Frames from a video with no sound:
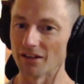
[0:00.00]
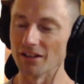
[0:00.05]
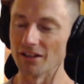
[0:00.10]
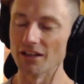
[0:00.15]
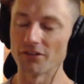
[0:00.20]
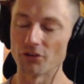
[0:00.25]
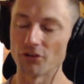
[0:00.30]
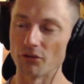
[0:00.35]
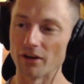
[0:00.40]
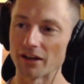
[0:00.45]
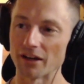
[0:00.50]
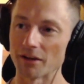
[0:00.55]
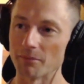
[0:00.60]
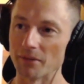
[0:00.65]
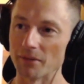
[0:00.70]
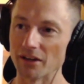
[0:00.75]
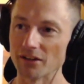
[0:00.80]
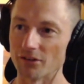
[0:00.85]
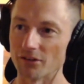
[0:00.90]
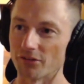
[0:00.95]
I'd never
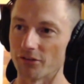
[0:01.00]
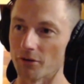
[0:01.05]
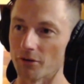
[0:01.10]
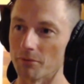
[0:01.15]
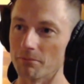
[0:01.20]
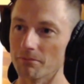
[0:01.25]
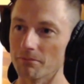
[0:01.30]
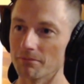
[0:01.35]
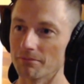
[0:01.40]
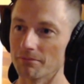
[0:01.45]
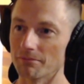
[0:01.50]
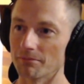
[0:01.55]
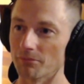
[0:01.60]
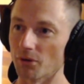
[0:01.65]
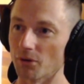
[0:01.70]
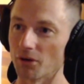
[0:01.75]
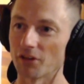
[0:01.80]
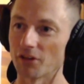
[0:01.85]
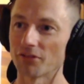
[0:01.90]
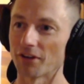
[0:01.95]
recommend it for
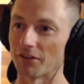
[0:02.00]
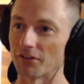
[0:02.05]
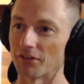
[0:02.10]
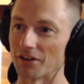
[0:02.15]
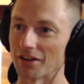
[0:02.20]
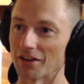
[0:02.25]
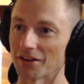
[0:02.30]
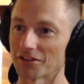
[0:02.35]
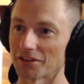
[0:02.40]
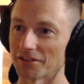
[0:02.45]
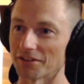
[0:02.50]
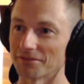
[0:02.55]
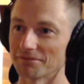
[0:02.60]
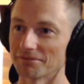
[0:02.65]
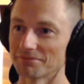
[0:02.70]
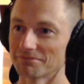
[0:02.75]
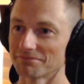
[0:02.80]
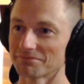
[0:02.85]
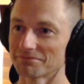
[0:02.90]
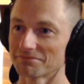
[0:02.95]
body fat reduction
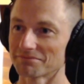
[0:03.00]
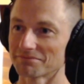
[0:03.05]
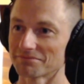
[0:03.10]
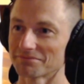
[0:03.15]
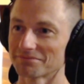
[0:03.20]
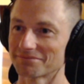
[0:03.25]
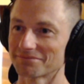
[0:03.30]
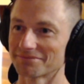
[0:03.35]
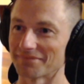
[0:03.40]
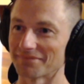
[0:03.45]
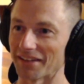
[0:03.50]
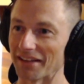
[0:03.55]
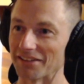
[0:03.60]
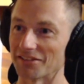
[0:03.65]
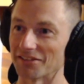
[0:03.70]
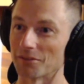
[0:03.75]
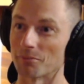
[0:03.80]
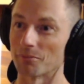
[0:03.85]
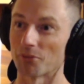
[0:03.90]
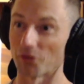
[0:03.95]

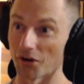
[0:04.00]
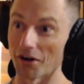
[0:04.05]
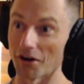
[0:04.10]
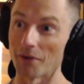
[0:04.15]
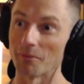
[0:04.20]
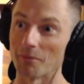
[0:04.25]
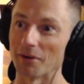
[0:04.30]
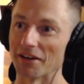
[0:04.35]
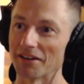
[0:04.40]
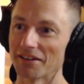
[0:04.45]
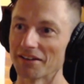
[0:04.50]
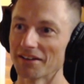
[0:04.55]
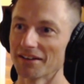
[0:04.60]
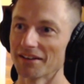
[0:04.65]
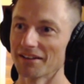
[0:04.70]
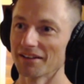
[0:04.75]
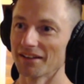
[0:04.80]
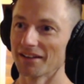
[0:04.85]
as a primary.